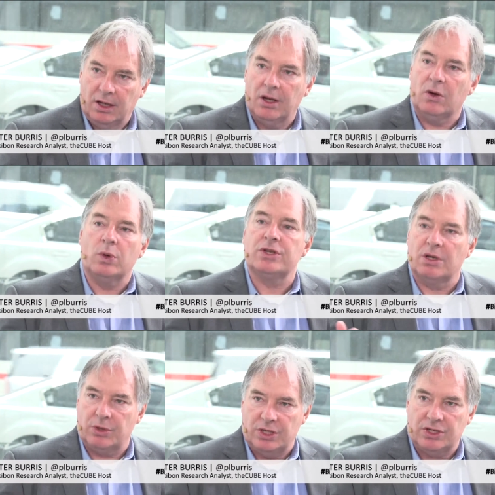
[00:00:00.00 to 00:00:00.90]
mm -hmm. with
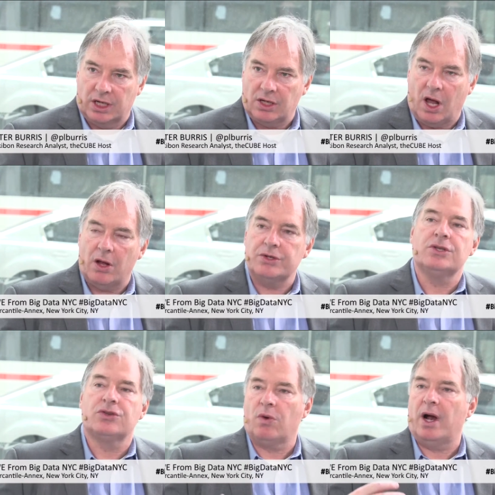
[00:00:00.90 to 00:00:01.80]
some of these technologies
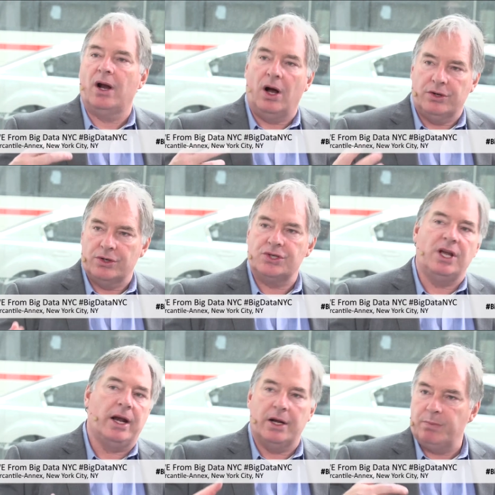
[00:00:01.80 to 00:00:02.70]
and trying to
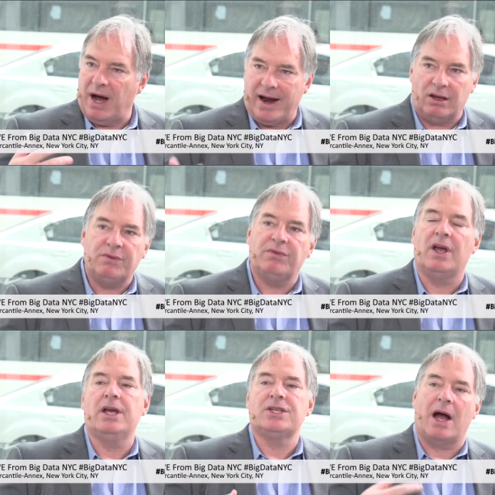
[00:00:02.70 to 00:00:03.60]
understand in pilot
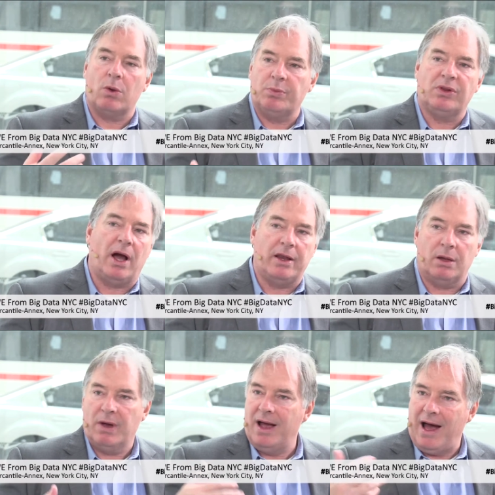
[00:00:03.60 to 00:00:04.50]
phase how to apply
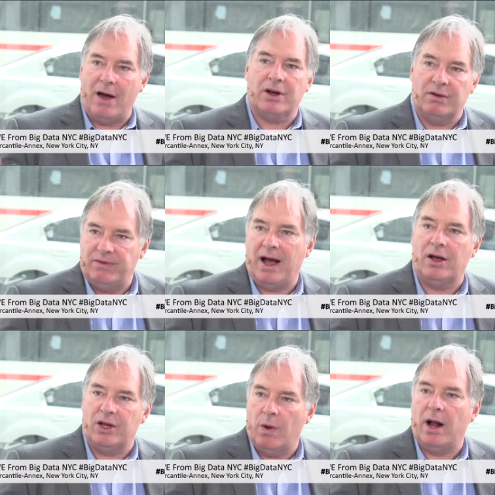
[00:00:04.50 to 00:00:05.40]
them, how to get
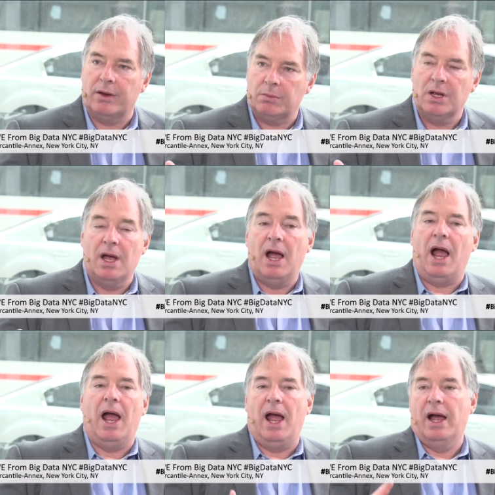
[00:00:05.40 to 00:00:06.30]
value out of them.
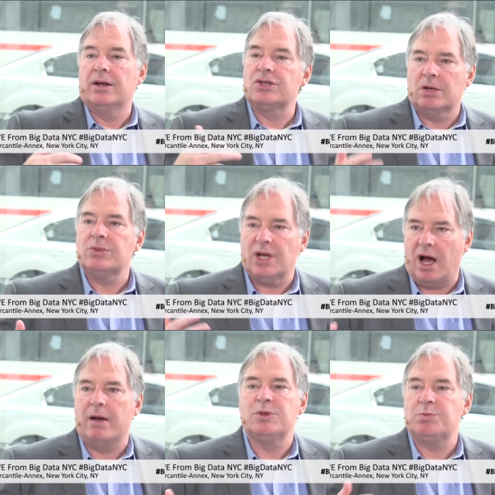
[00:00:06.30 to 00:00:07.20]
And
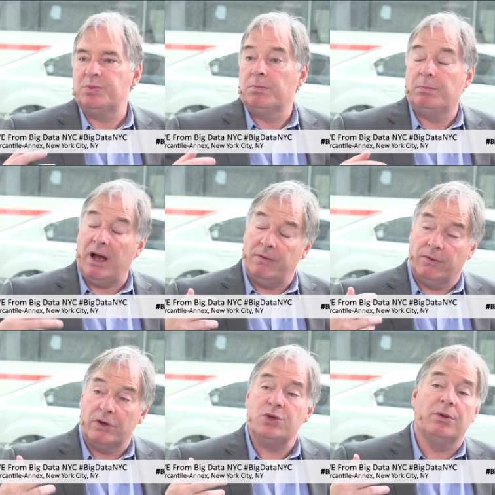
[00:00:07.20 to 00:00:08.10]
sometimes by
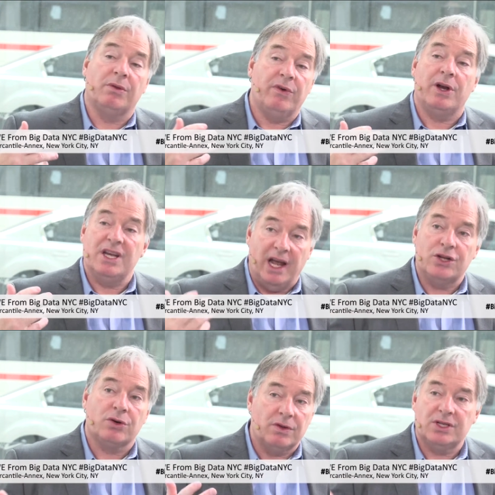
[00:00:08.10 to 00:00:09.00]
virtue of the very
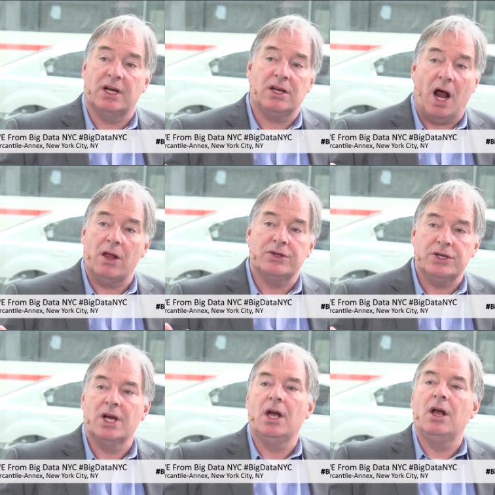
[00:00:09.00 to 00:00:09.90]
nature of the technologies,